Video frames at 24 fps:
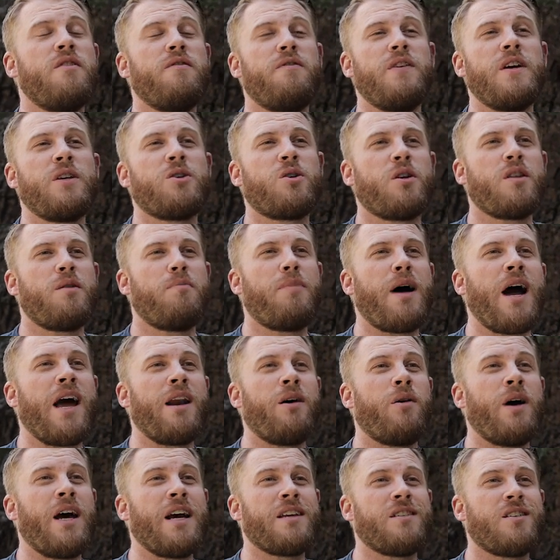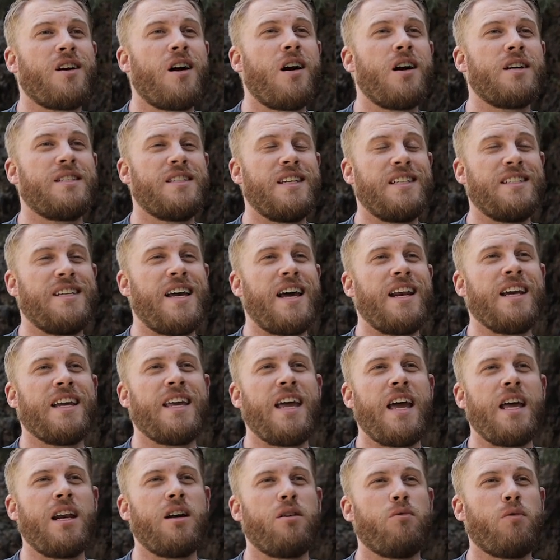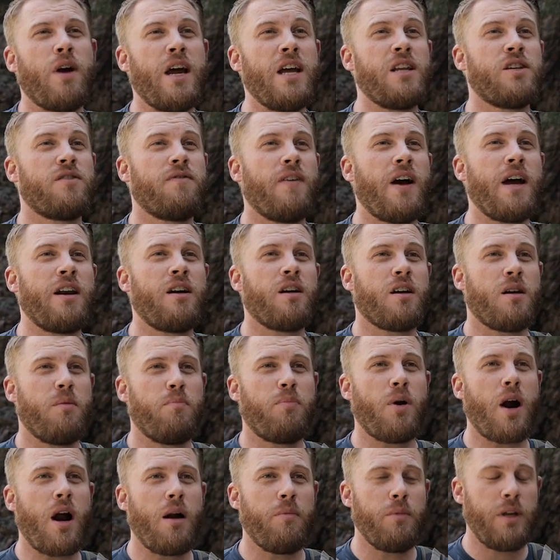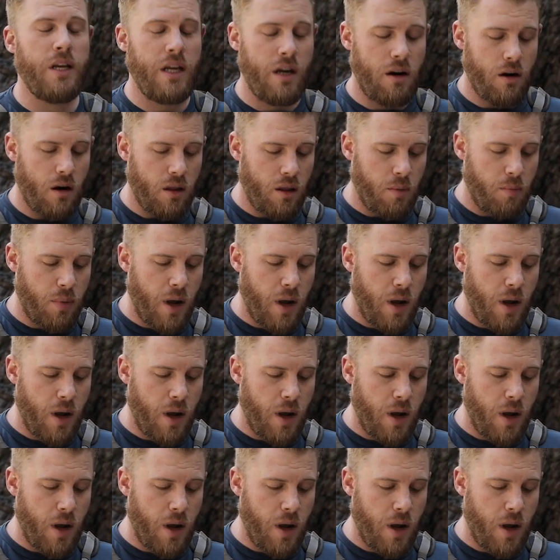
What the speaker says: new feature of the Bino XR is the dedicated rangefinder compartment here on the